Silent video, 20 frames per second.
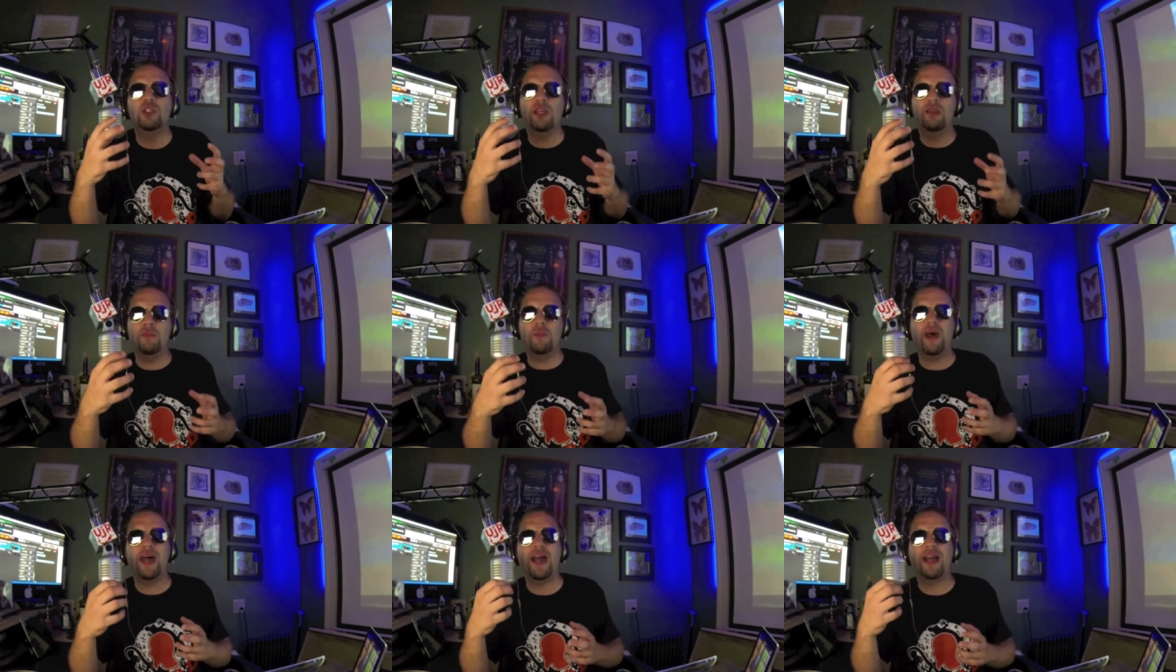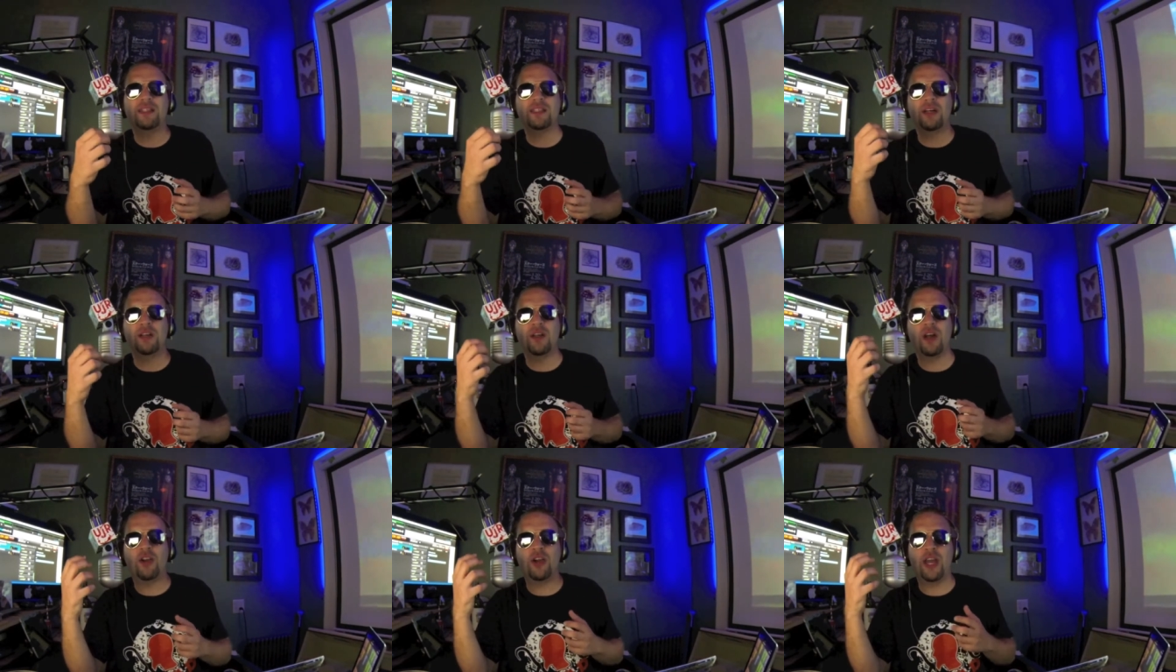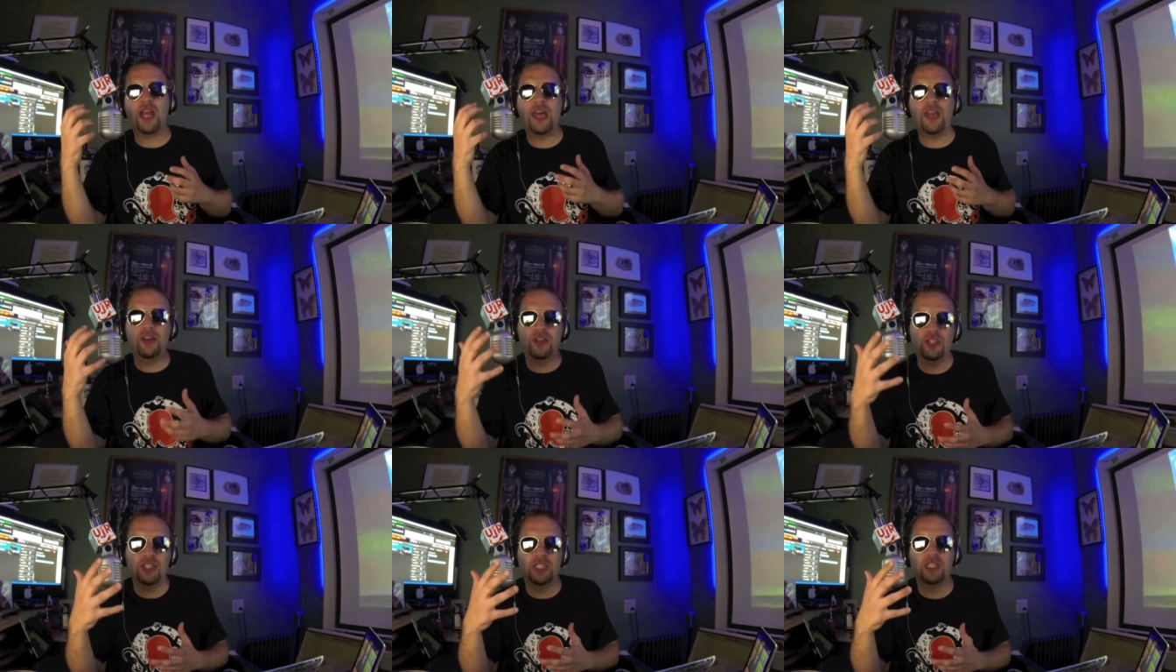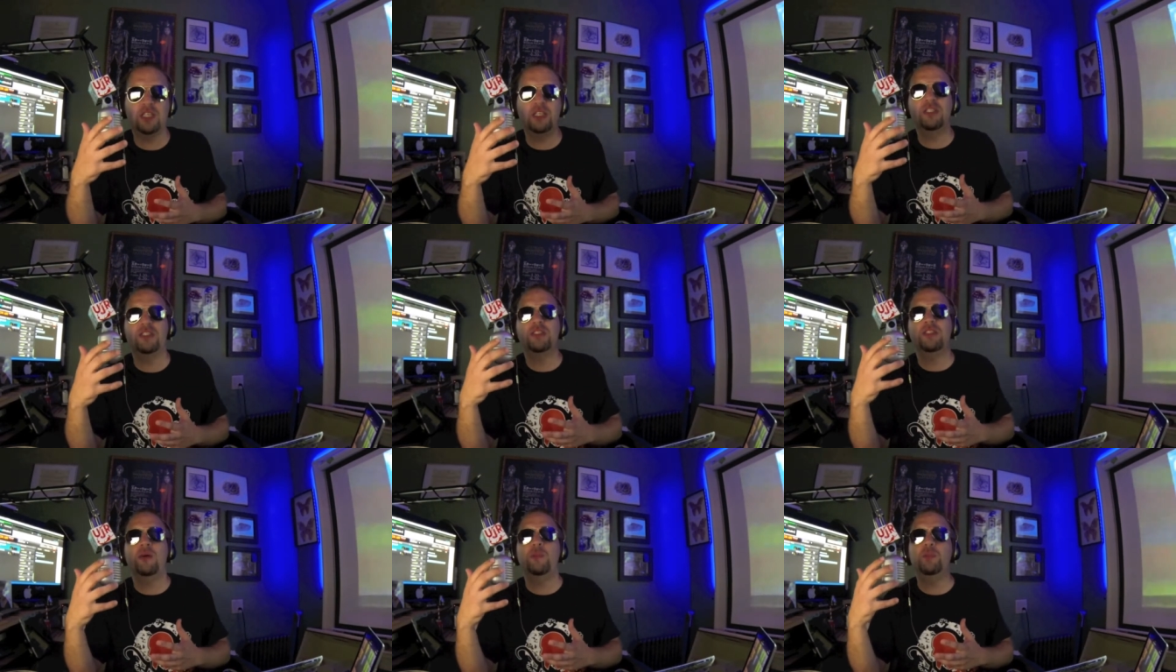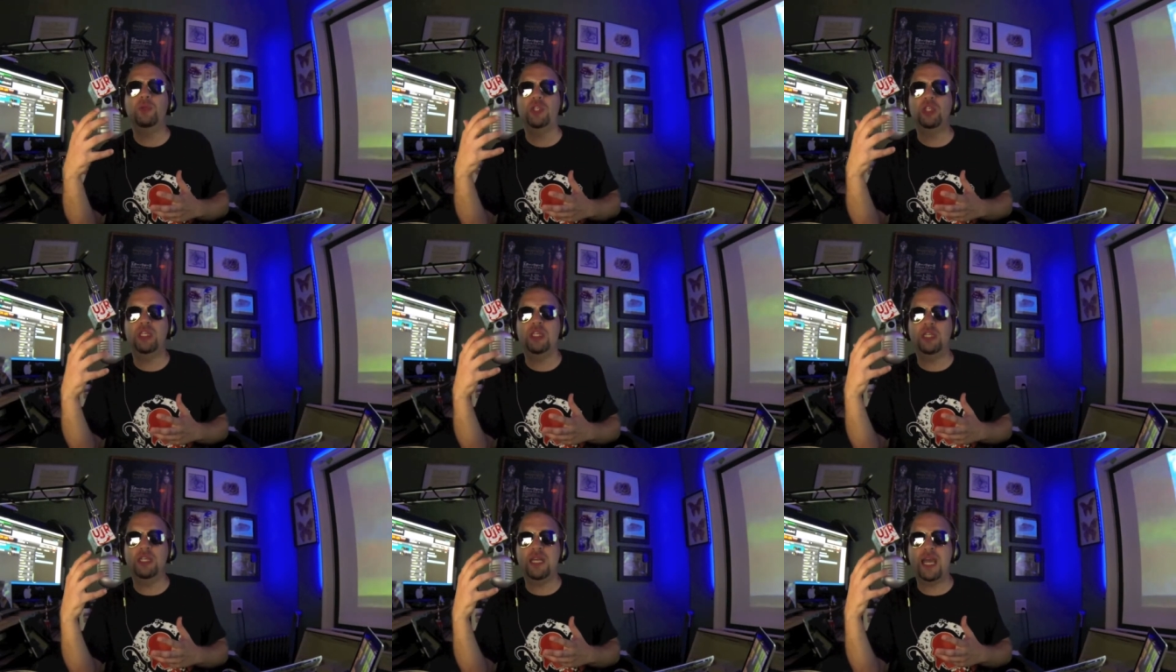impact on our energy consumption,